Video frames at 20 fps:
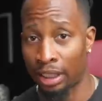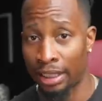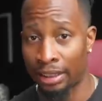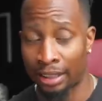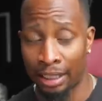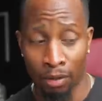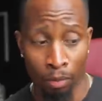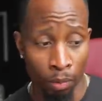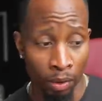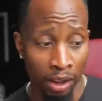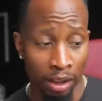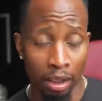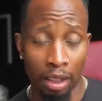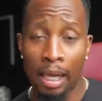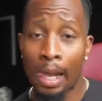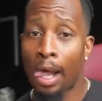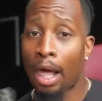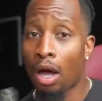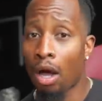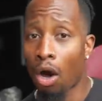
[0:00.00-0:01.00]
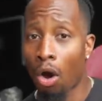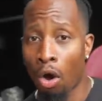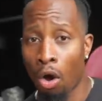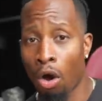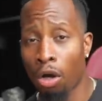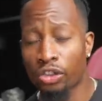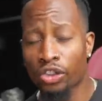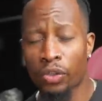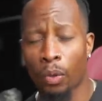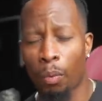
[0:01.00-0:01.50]
like that, or one of the
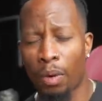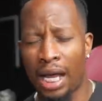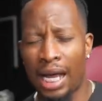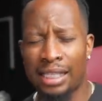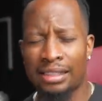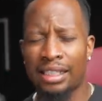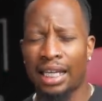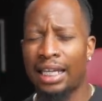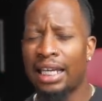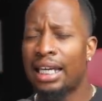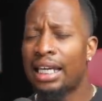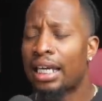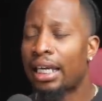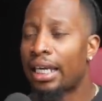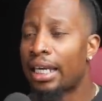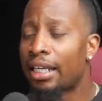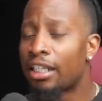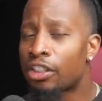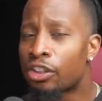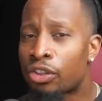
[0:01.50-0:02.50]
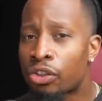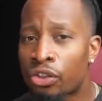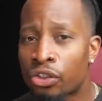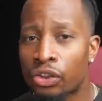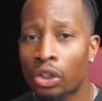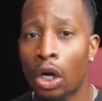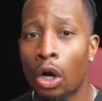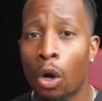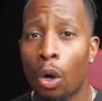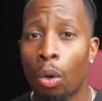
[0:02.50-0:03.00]
ultra wides, like it is
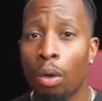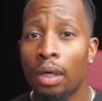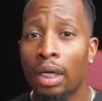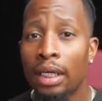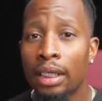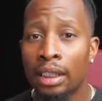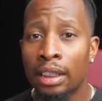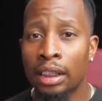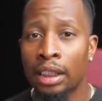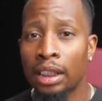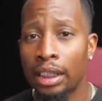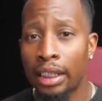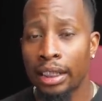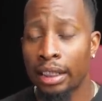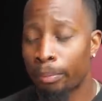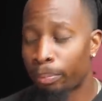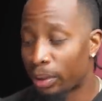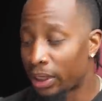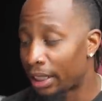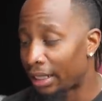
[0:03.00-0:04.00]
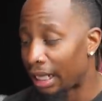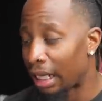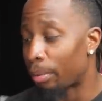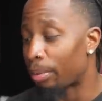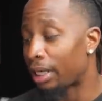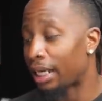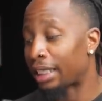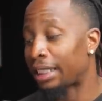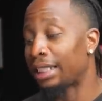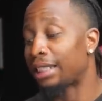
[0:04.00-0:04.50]
so good. And being
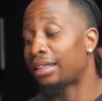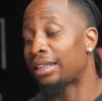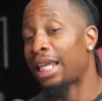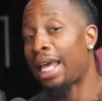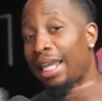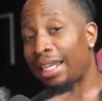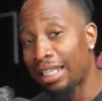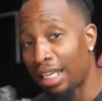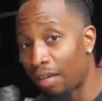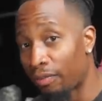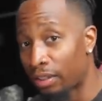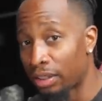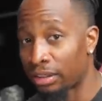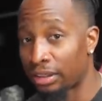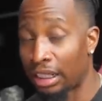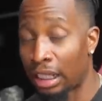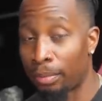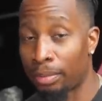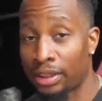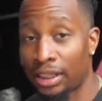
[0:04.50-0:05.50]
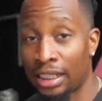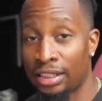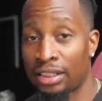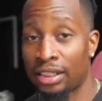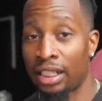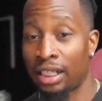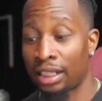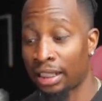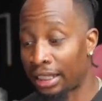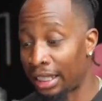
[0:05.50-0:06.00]
able to get that level of
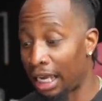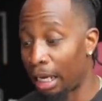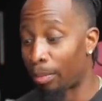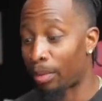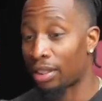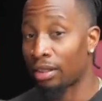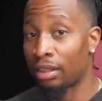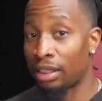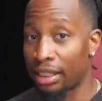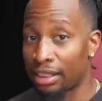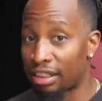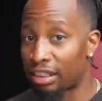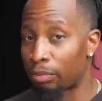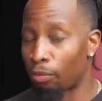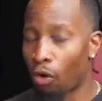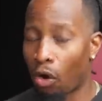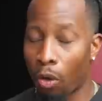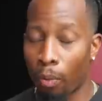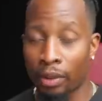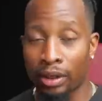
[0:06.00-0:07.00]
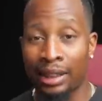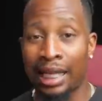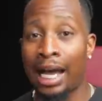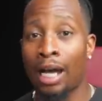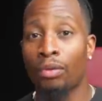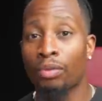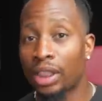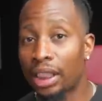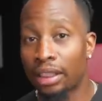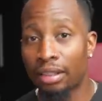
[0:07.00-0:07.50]
stabilization in the camera this small
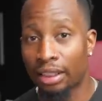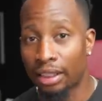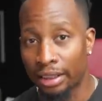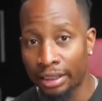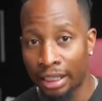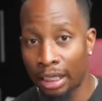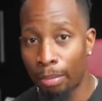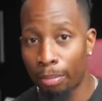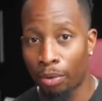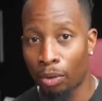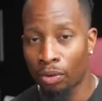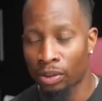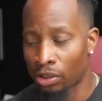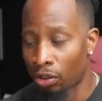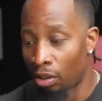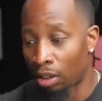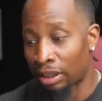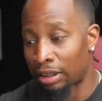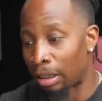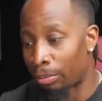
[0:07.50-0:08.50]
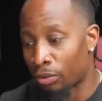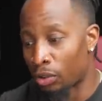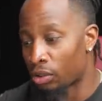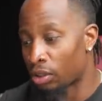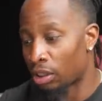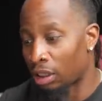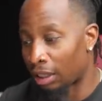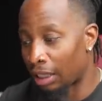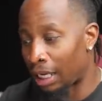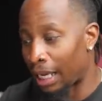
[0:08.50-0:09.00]
without needing the gimbal, as long as I'm
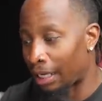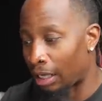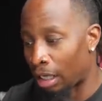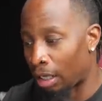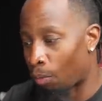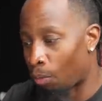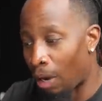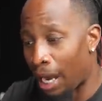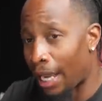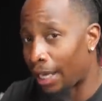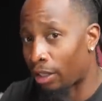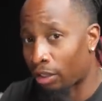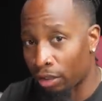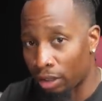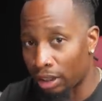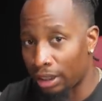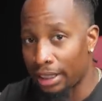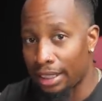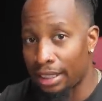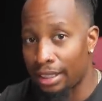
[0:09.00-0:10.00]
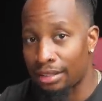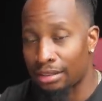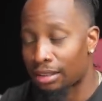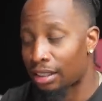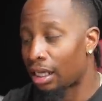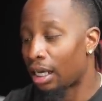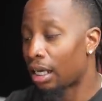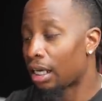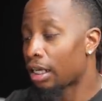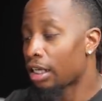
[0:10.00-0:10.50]
using a, a wider
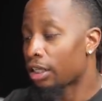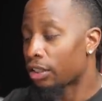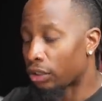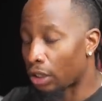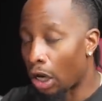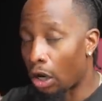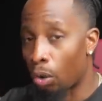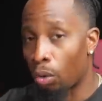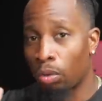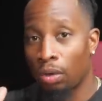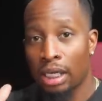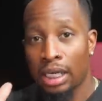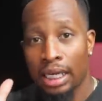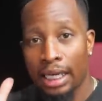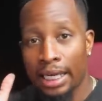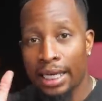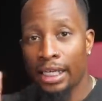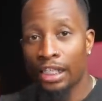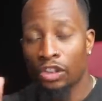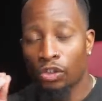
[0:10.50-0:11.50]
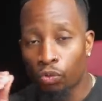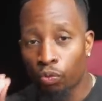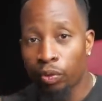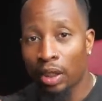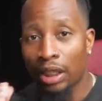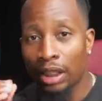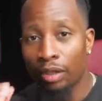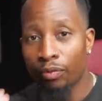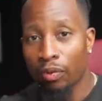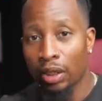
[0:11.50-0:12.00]
lens, yo, it is
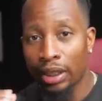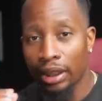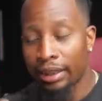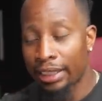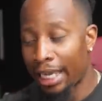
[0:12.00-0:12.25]
really, really